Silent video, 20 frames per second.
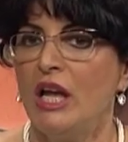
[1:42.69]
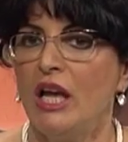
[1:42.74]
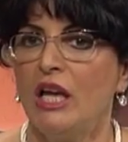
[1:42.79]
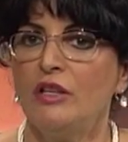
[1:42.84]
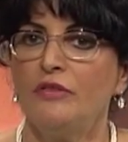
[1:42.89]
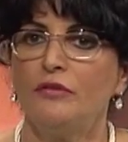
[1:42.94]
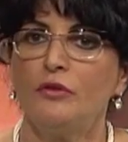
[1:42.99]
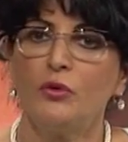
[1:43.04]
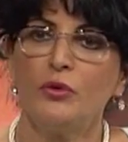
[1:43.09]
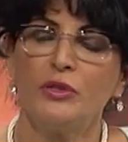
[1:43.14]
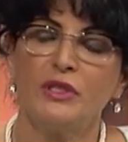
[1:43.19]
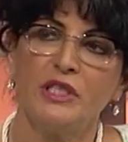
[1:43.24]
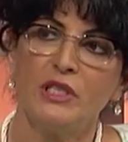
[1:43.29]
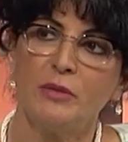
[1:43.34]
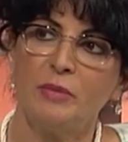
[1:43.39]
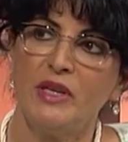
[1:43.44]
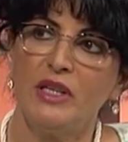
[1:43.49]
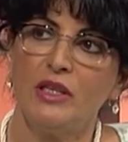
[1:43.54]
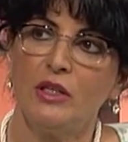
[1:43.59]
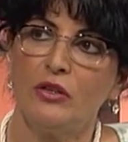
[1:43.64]
And of course,
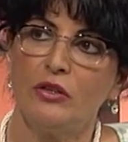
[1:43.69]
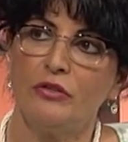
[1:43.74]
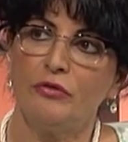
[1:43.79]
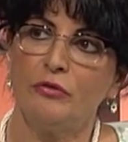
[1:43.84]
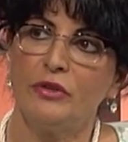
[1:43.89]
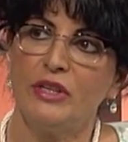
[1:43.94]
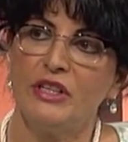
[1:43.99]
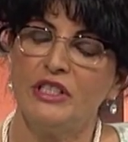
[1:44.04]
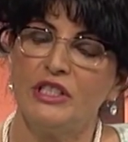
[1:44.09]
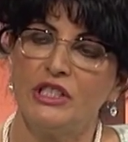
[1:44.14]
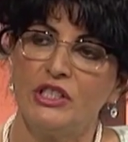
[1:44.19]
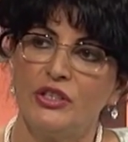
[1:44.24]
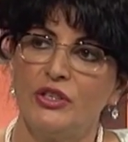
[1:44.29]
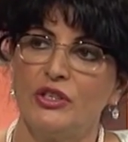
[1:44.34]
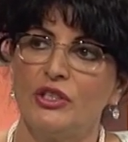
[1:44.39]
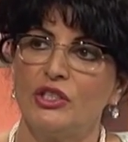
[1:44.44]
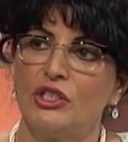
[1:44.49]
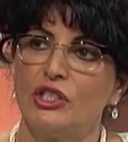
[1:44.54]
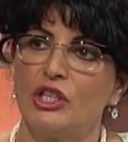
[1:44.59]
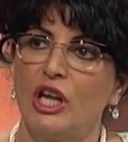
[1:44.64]
there's been a lot of
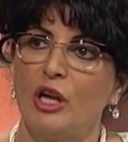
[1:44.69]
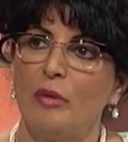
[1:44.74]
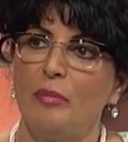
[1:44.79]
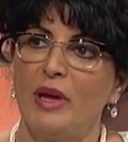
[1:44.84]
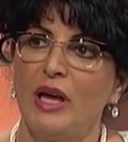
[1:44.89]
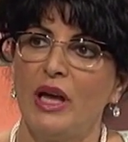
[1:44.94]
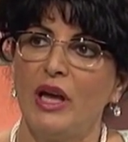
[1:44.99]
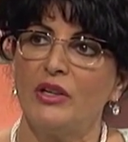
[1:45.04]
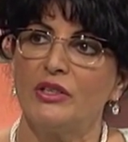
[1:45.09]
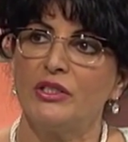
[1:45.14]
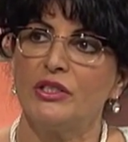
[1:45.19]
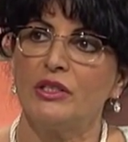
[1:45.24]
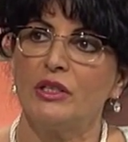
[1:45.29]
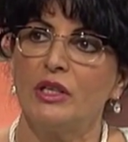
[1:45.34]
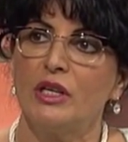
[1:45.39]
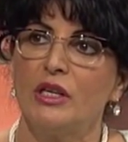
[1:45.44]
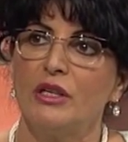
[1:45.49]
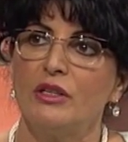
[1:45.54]
research about